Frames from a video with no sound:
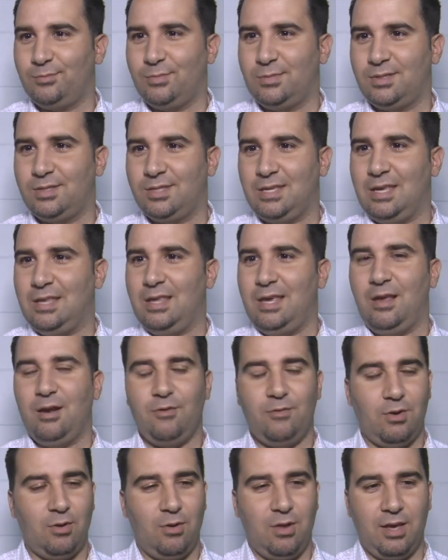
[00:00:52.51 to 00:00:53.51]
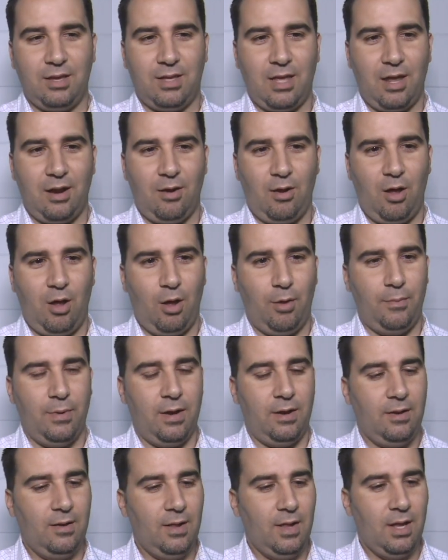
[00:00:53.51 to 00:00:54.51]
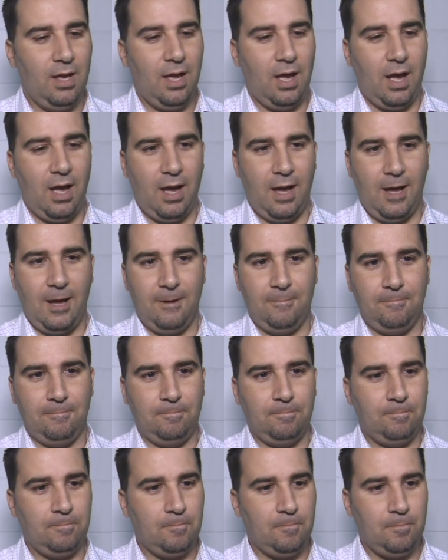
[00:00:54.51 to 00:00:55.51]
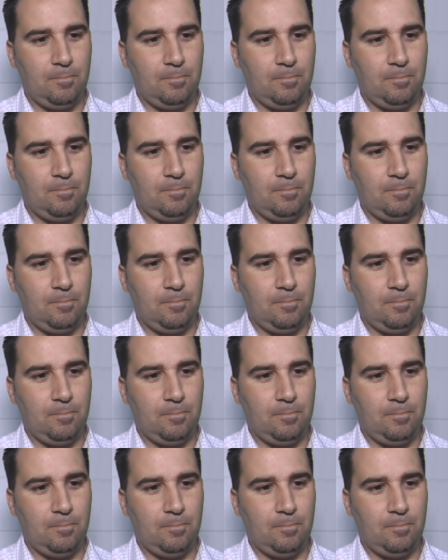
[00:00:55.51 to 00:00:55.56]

see the interview or like that at all. But um,